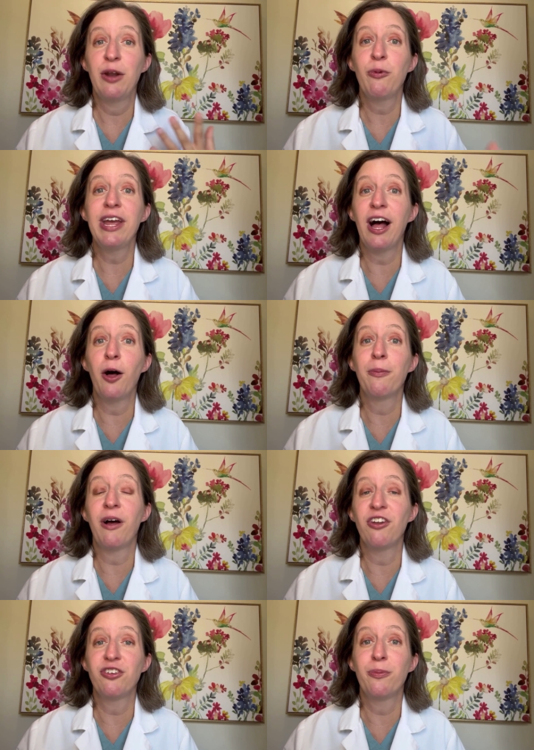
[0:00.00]
and we help
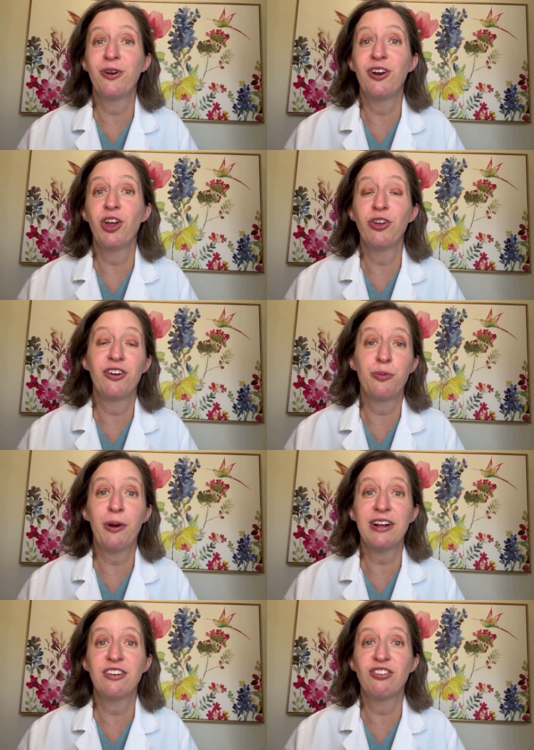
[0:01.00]
entrepreneurial nurse
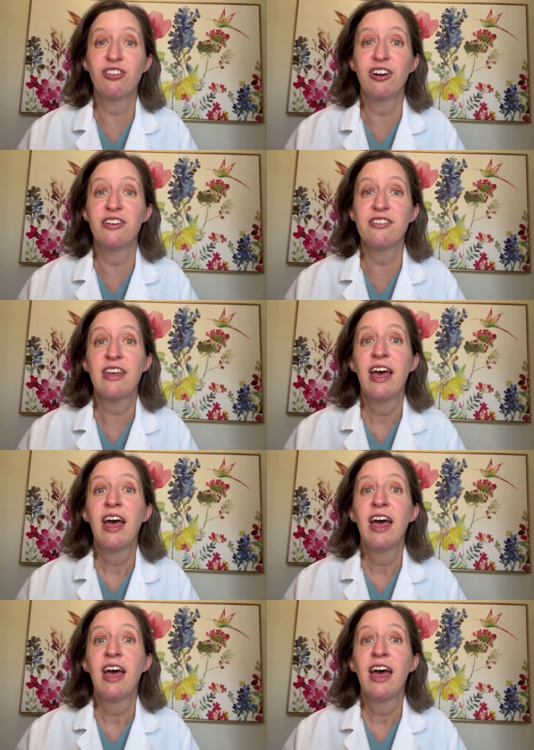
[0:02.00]
practitioners